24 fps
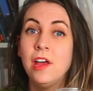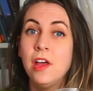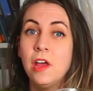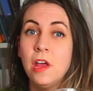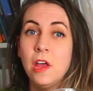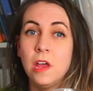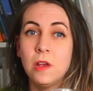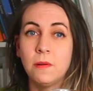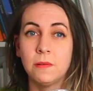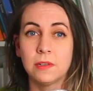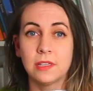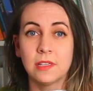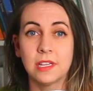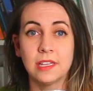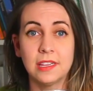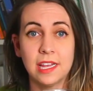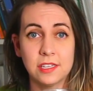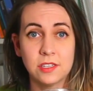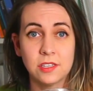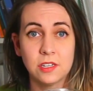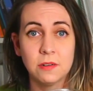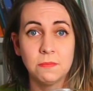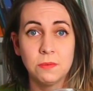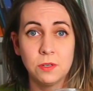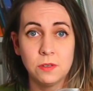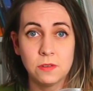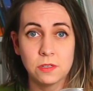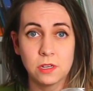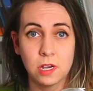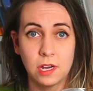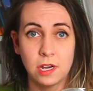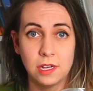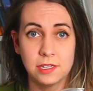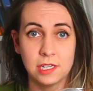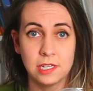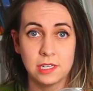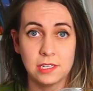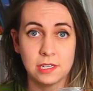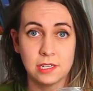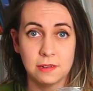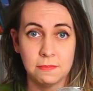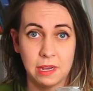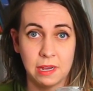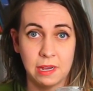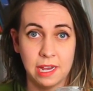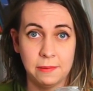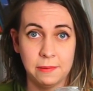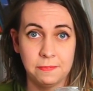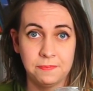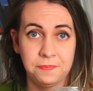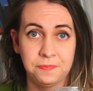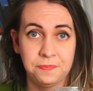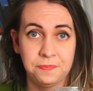With the lesser booze content in mind,